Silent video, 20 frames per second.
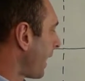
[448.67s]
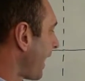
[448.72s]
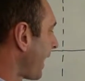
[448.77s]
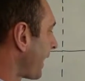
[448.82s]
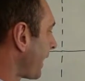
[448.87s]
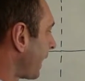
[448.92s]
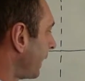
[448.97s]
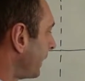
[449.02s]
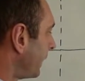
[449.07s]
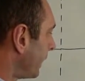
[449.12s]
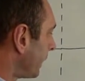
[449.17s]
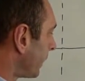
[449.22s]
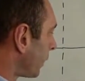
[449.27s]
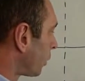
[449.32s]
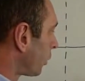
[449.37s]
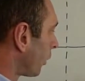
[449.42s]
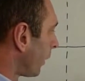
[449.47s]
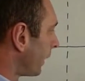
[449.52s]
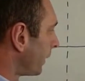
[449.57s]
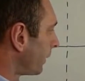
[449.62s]
And anything
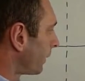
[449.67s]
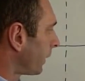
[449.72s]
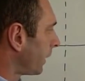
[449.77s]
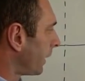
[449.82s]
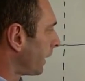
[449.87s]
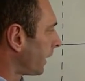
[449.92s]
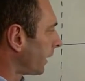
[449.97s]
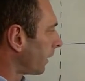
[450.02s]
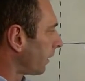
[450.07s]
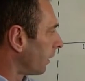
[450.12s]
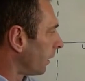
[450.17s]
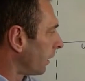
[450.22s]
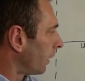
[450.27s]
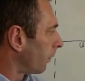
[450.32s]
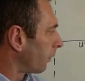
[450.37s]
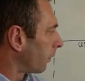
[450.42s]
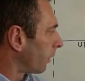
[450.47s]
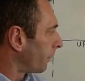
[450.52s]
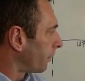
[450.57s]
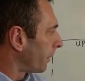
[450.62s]
that joins in here
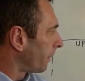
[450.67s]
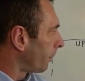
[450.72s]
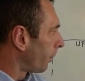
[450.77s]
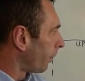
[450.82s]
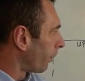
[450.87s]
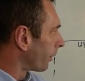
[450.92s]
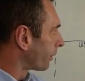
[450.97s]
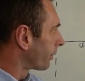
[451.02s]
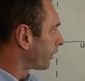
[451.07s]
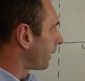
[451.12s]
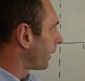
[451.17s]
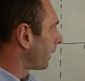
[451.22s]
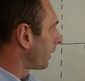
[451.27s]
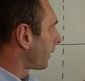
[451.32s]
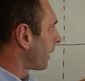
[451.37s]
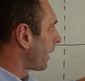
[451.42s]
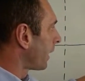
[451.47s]
will be posterior,